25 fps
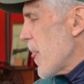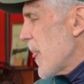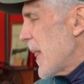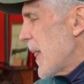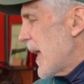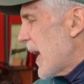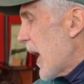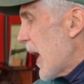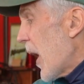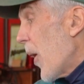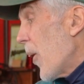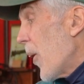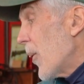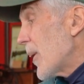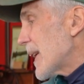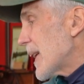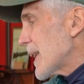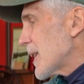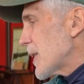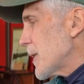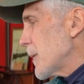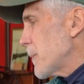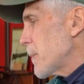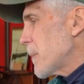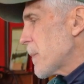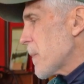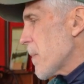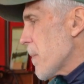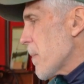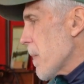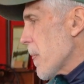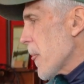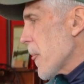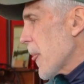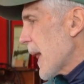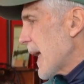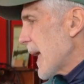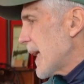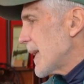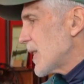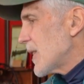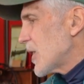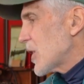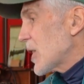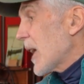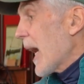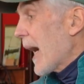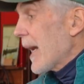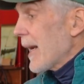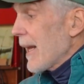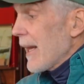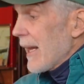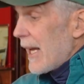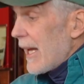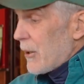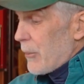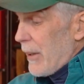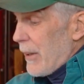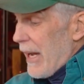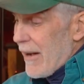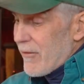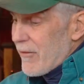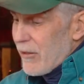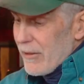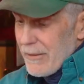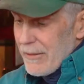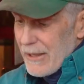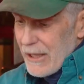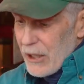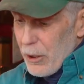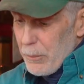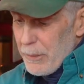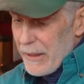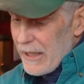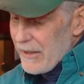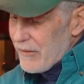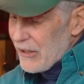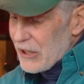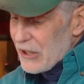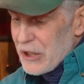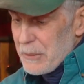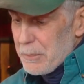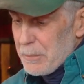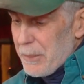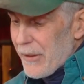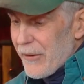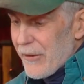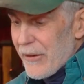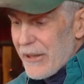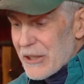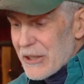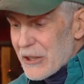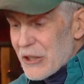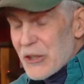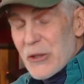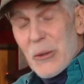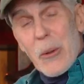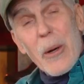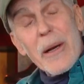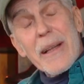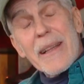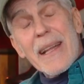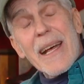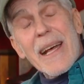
you know, and it's kind of like we have a little bit of experience doing